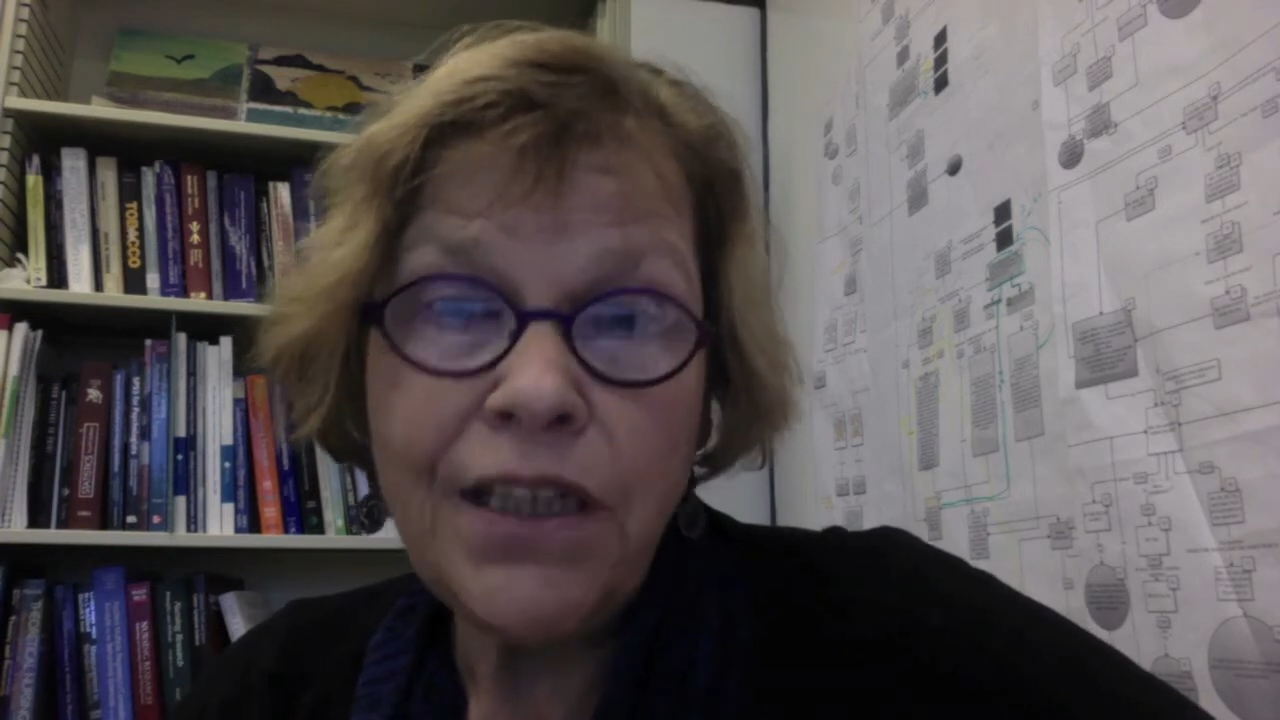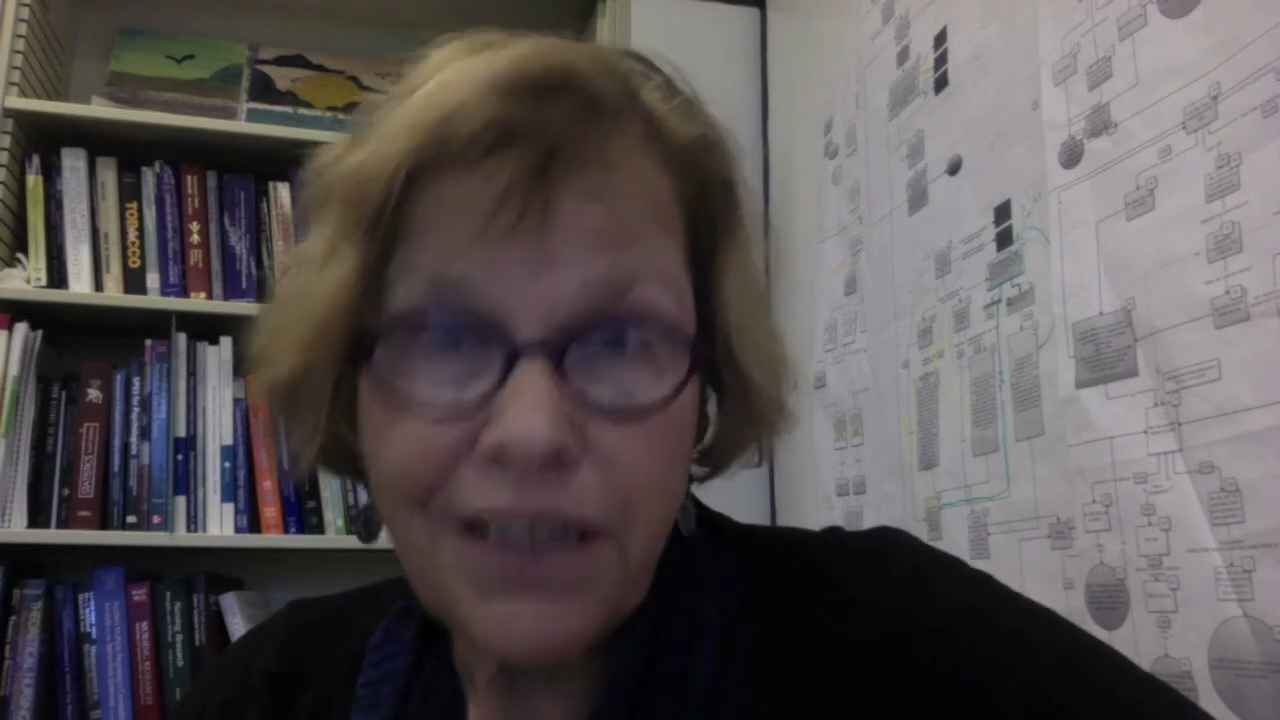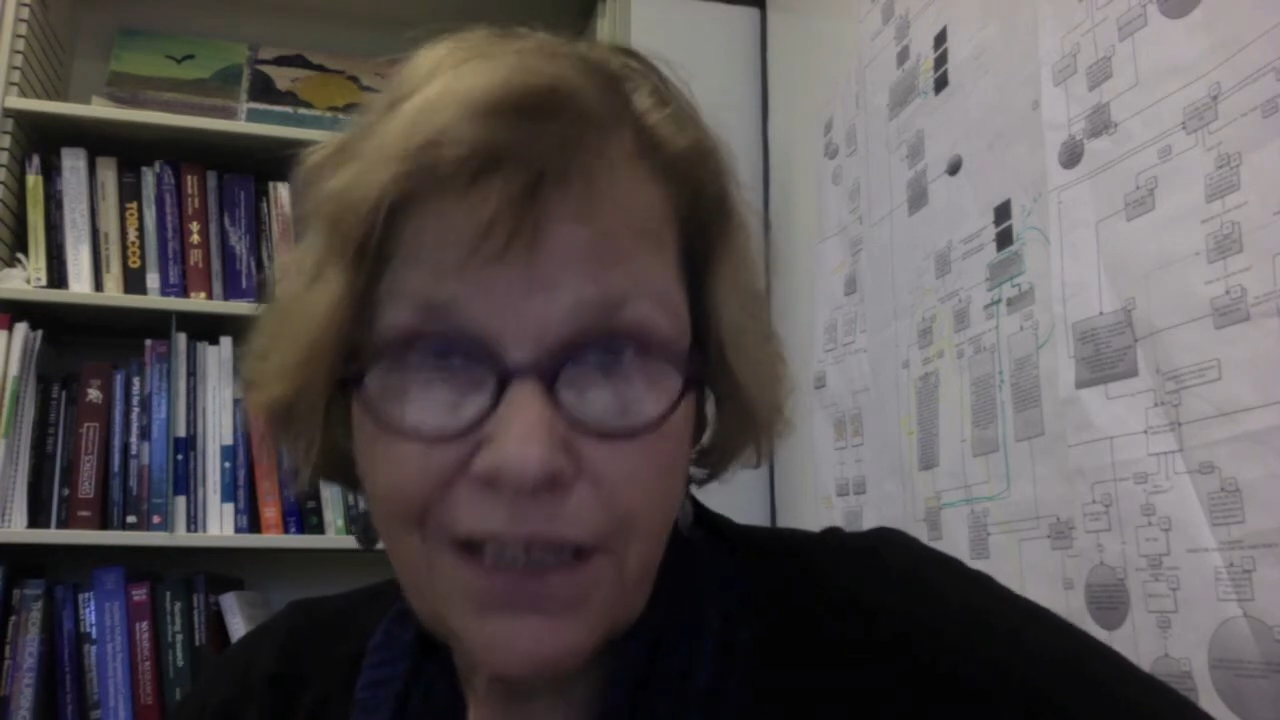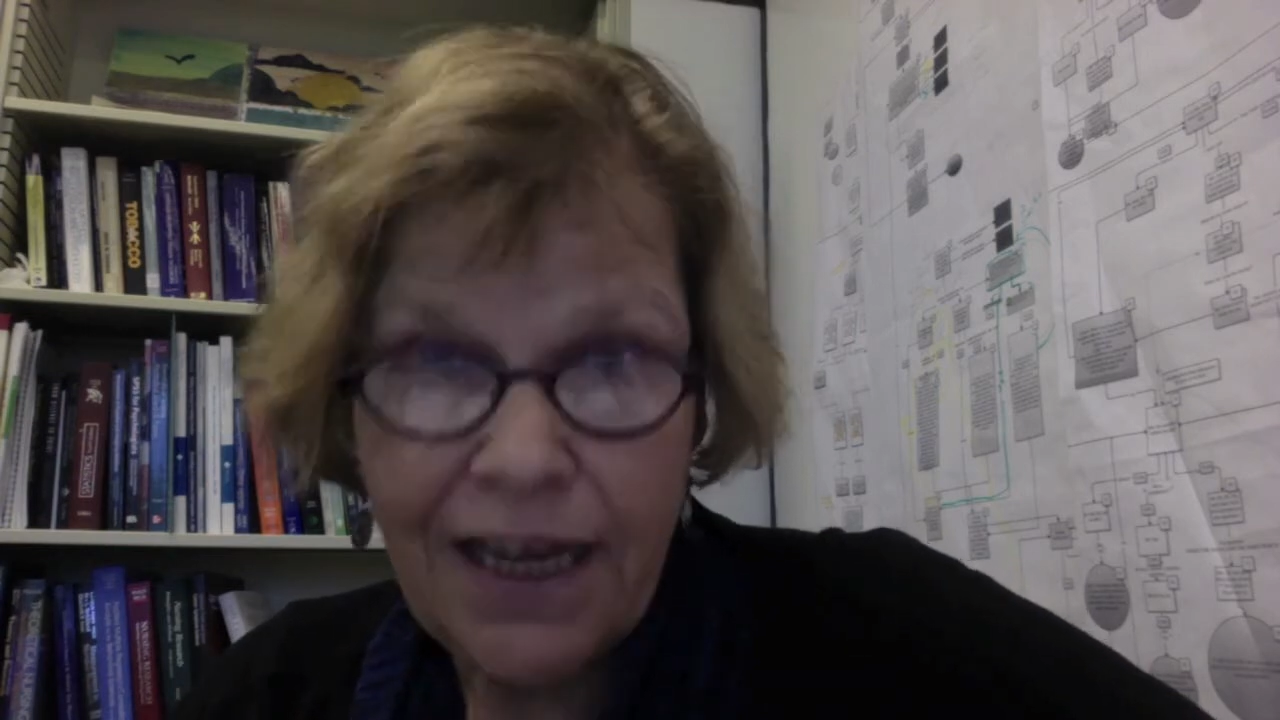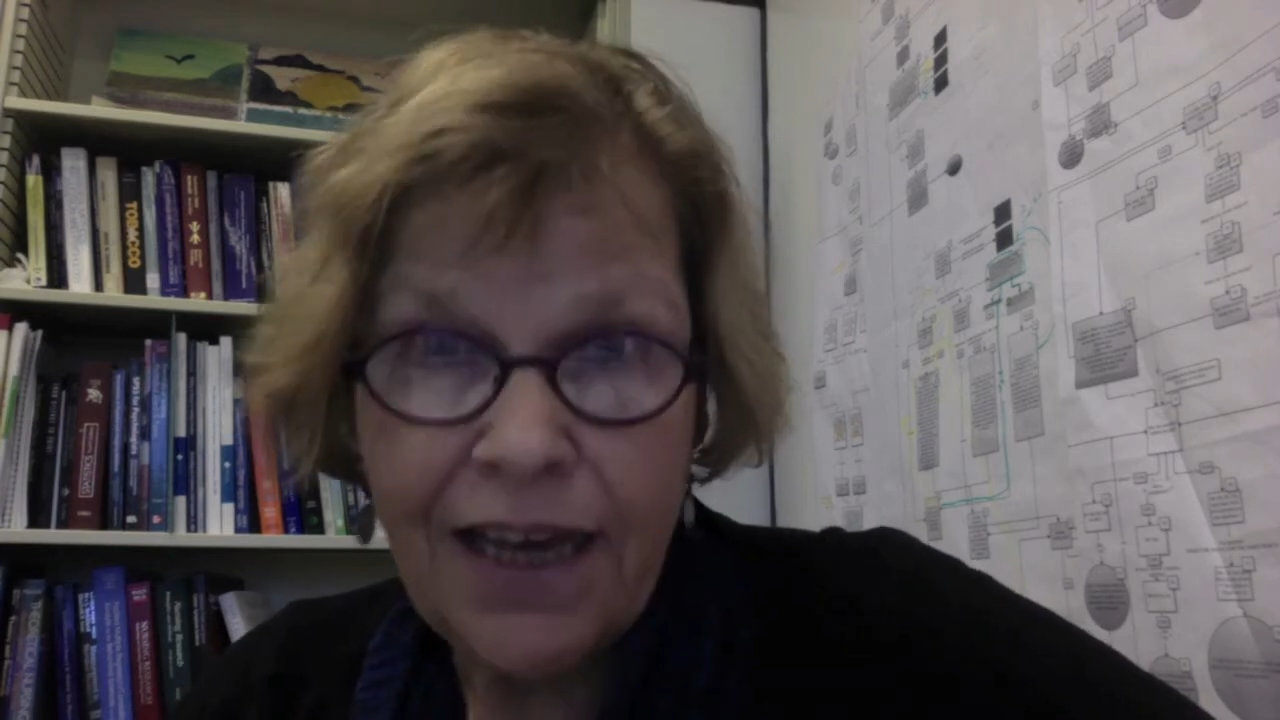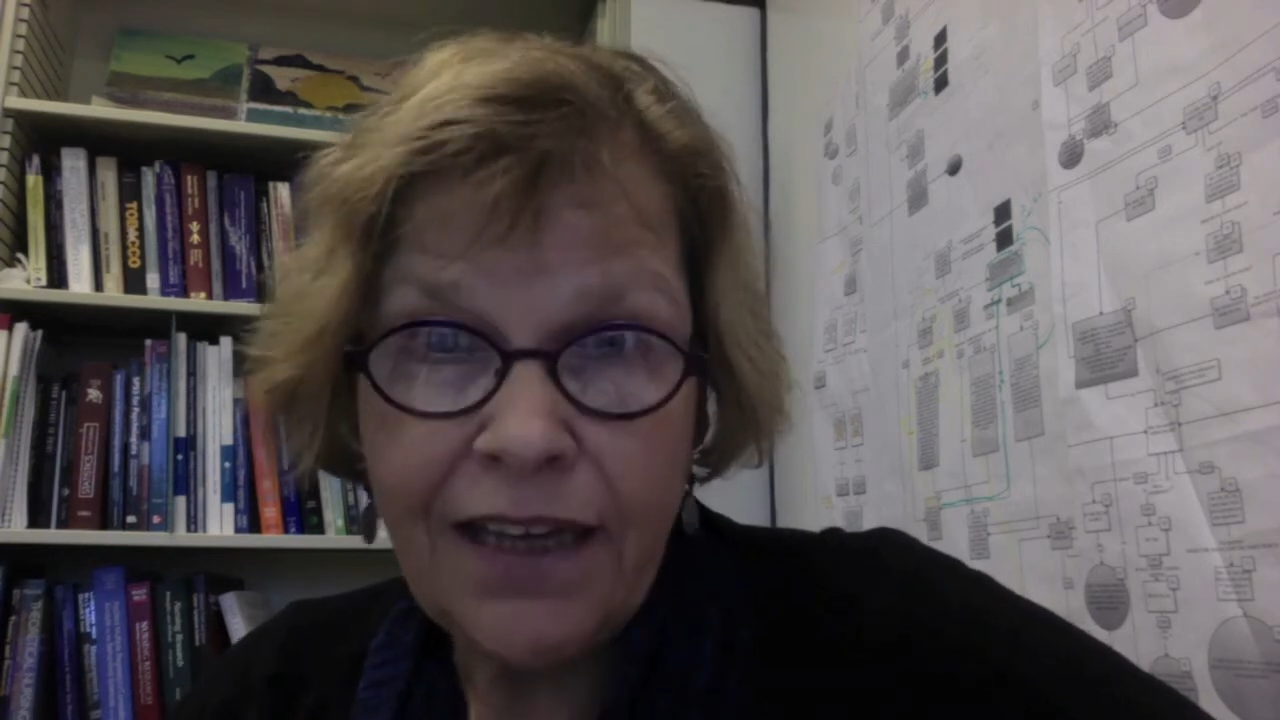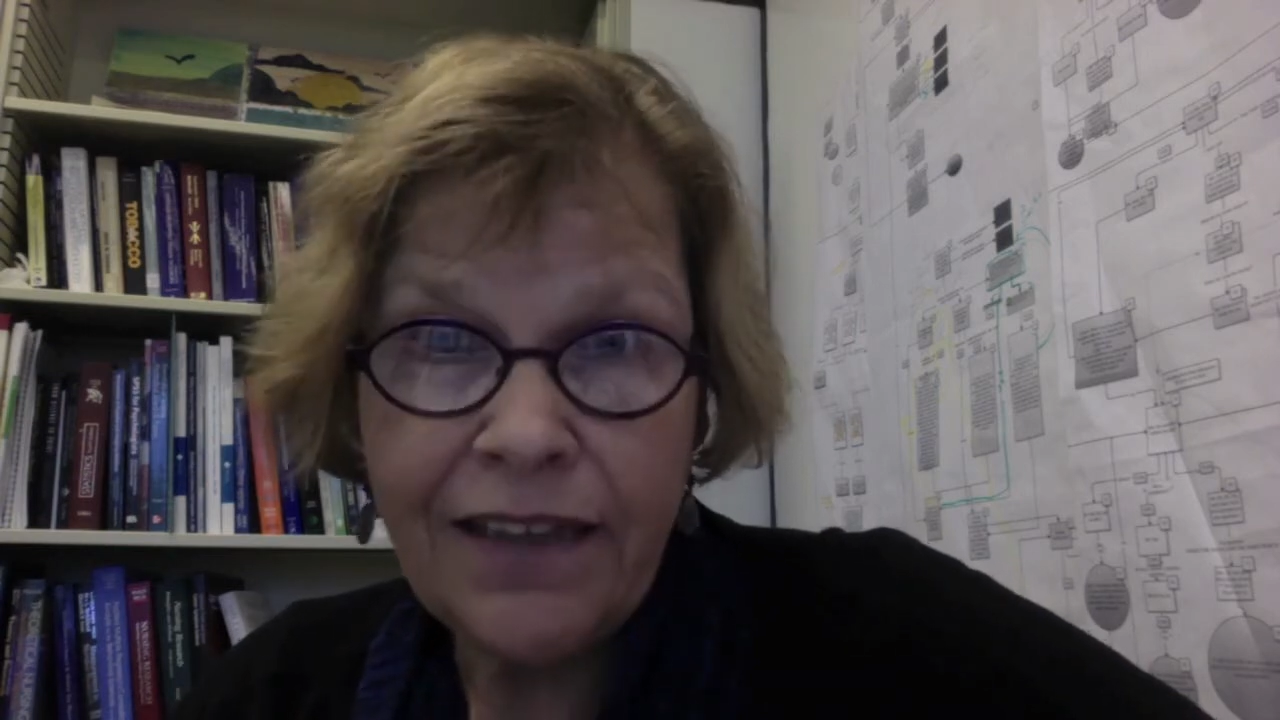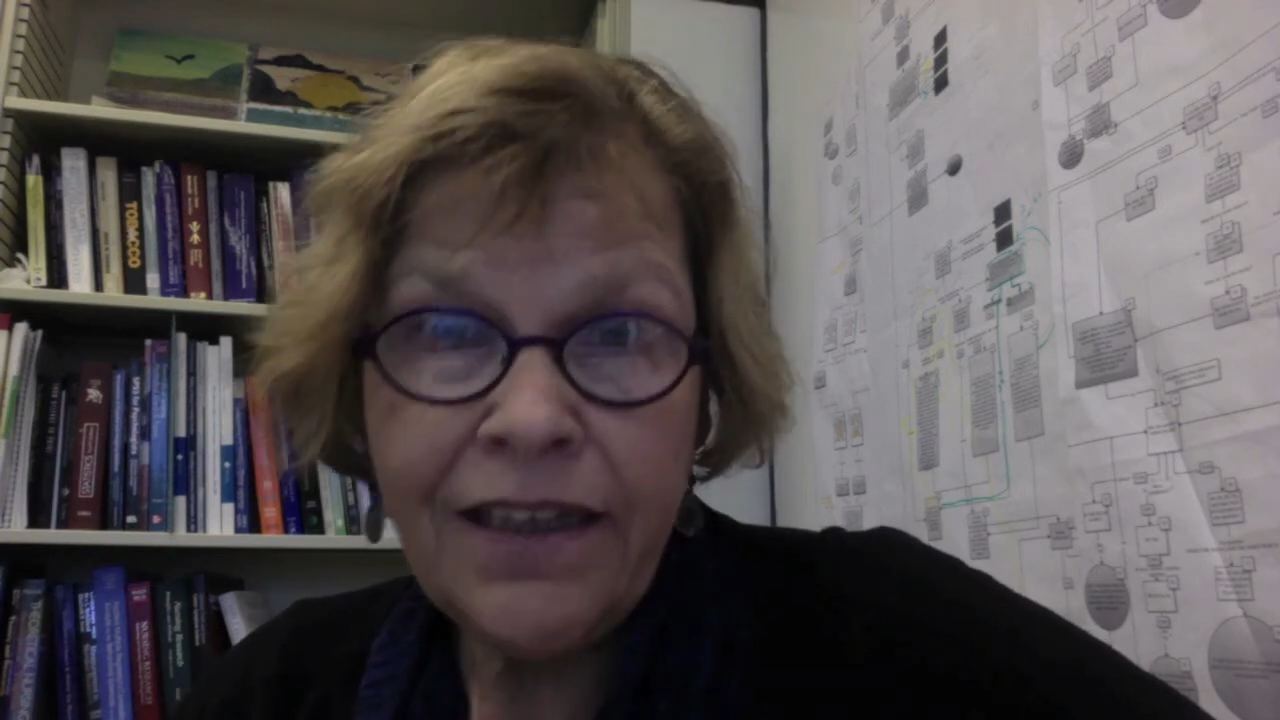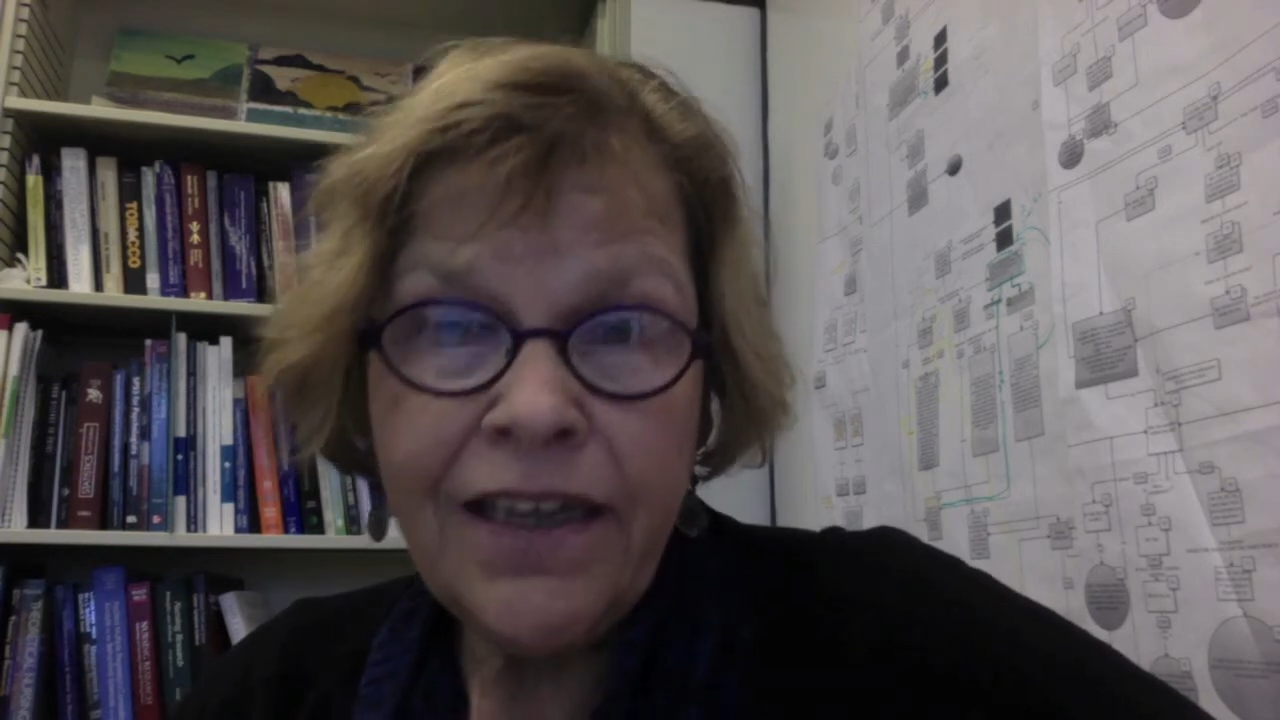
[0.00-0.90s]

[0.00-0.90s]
today.